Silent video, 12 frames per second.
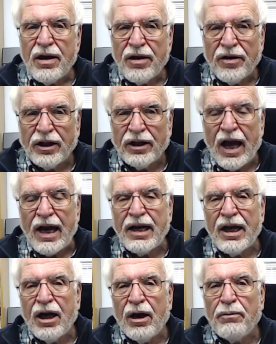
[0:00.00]
the
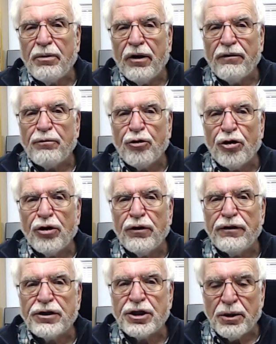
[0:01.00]
lining up of
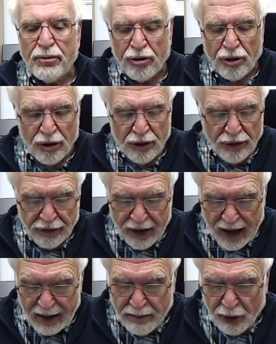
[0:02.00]
proofs to prove
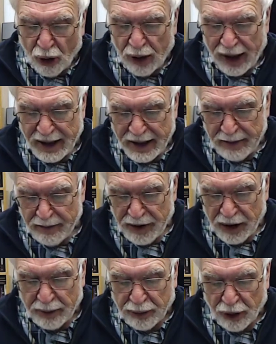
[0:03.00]
a point,
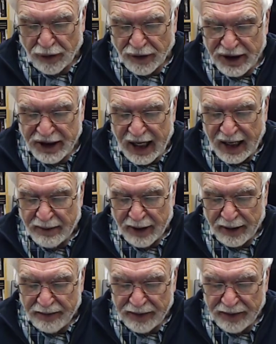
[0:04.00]
to prove a statement.